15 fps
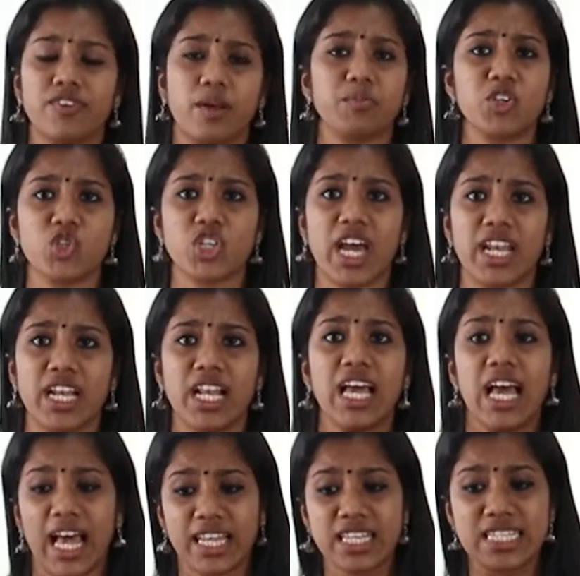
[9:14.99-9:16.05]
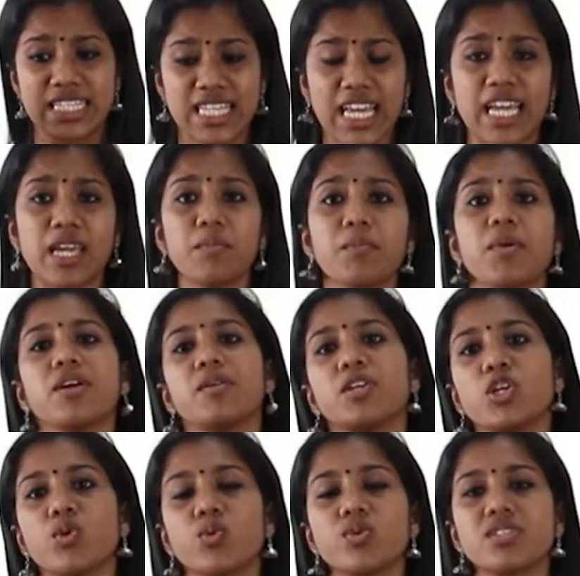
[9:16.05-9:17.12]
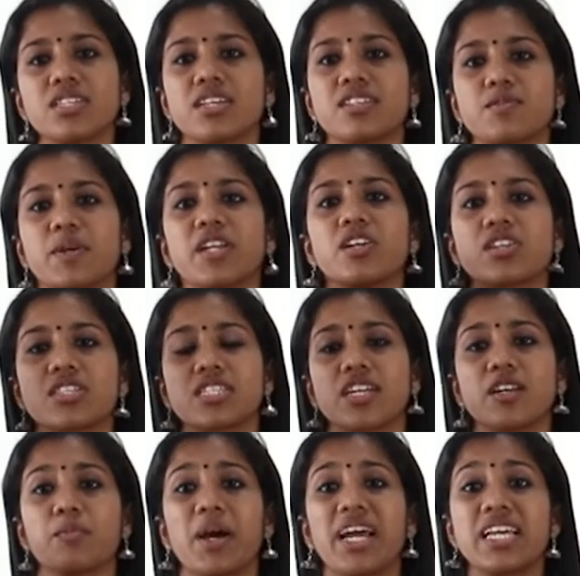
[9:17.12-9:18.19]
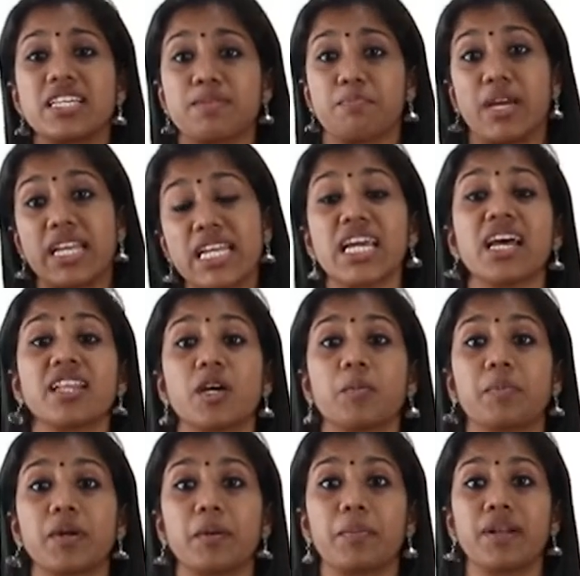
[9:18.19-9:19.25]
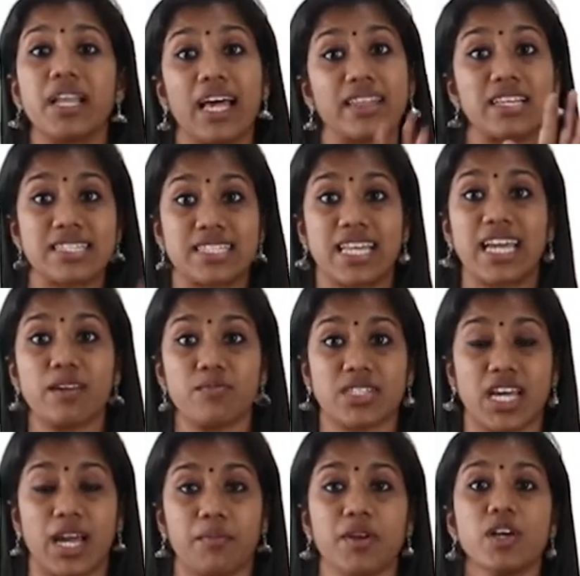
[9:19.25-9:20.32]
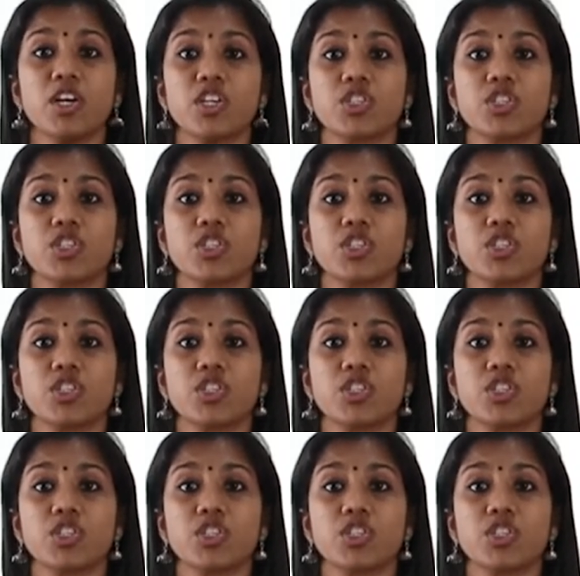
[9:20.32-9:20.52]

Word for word: from the channel and the same news is being received by many other people at the same time.